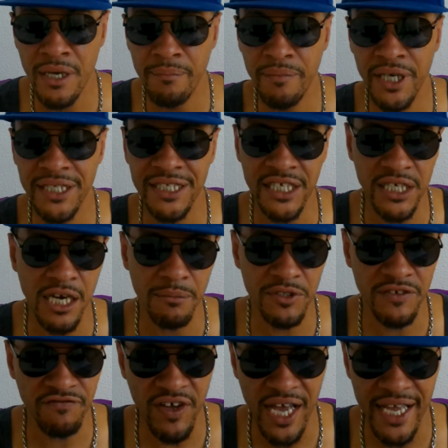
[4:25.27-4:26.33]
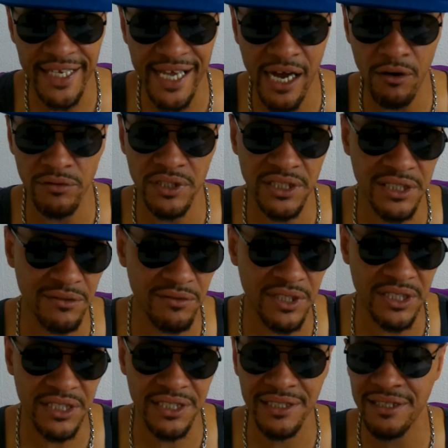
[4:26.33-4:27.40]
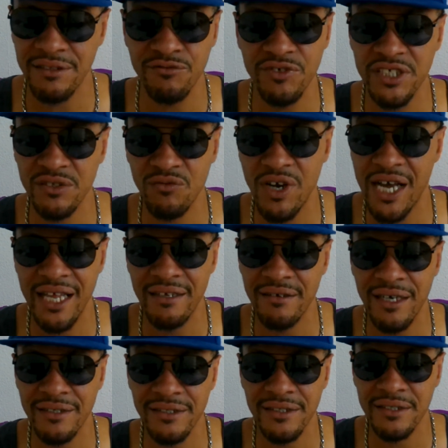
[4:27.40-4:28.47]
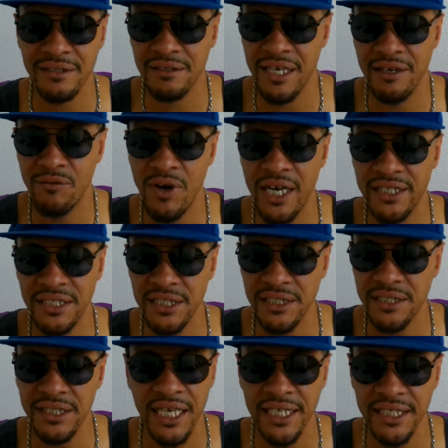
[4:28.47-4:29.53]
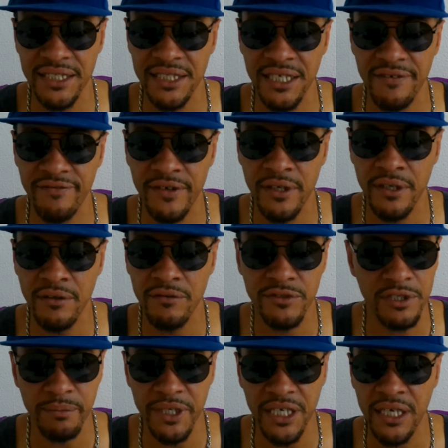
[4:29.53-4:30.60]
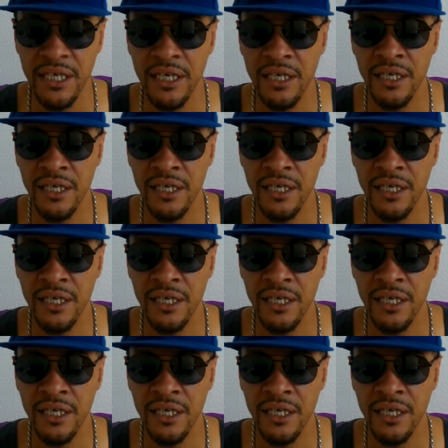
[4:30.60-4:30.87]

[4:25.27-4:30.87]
but it comes to find out, and this is the reason why I just can't watch this kind of stuff to me.